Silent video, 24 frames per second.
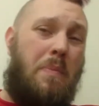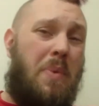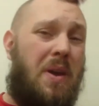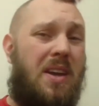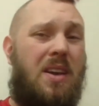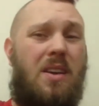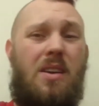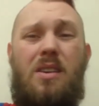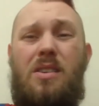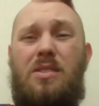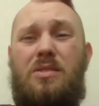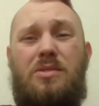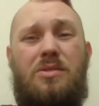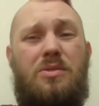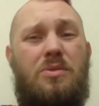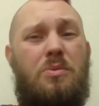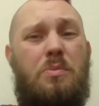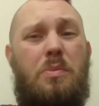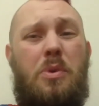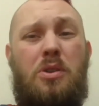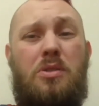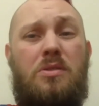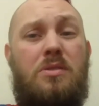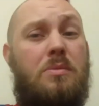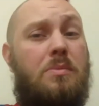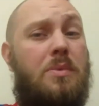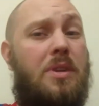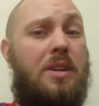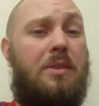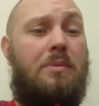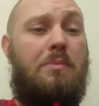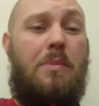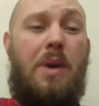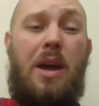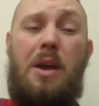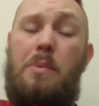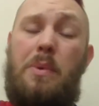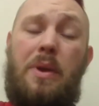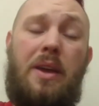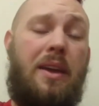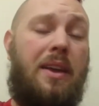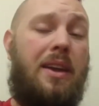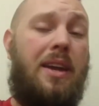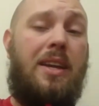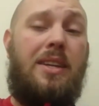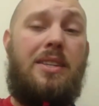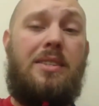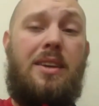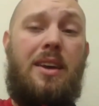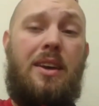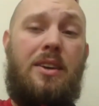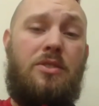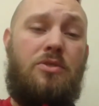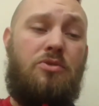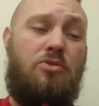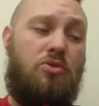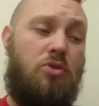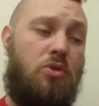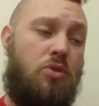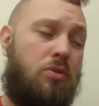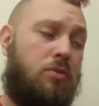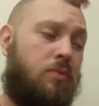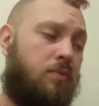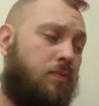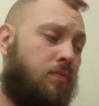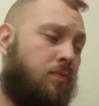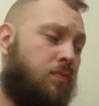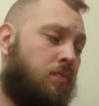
beat Arsenal, possibly. Maybe at least get a draw.